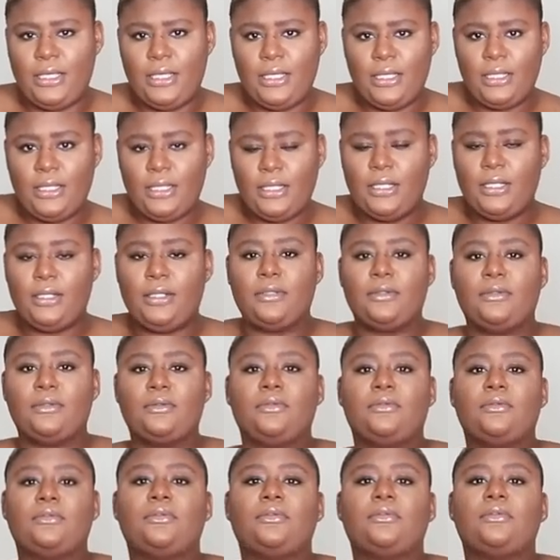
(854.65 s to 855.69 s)

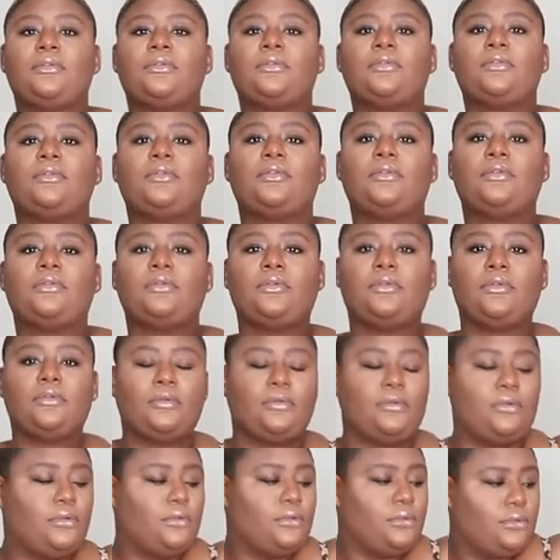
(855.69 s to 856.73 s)

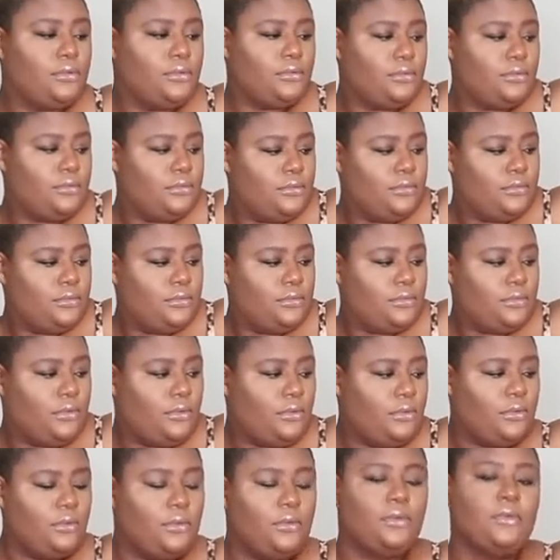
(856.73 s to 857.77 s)

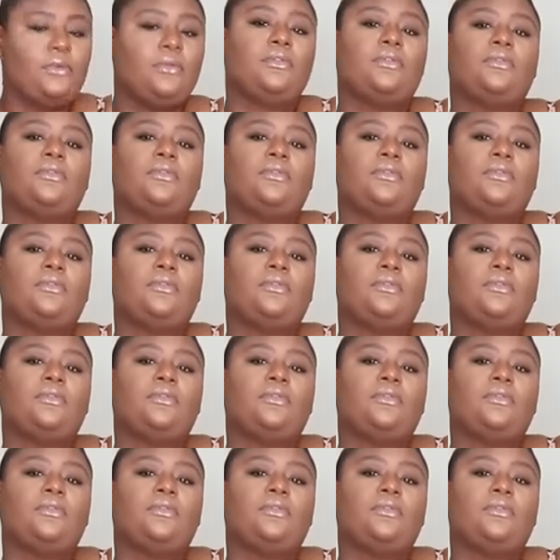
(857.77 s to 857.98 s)
(silence)